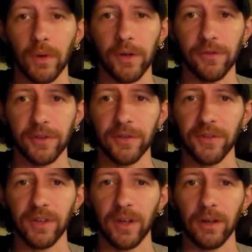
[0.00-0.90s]
twenty
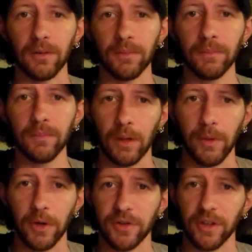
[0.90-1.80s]
fifteen, gay
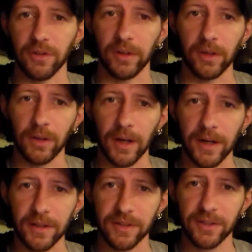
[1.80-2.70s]
marriage gets
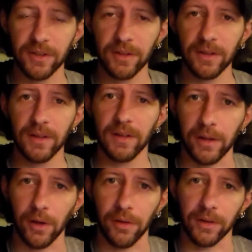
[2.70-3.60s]
legalized,
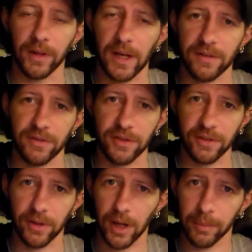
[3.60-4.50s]
and the other thing that hasn't
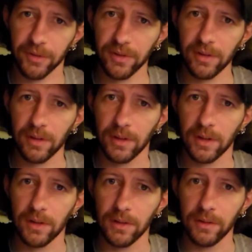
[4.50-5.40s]
stopped
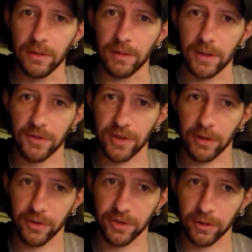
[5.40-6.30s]
is
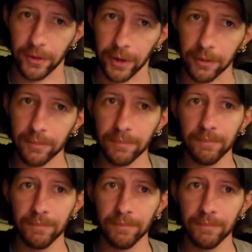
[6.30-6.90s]
gender slurring.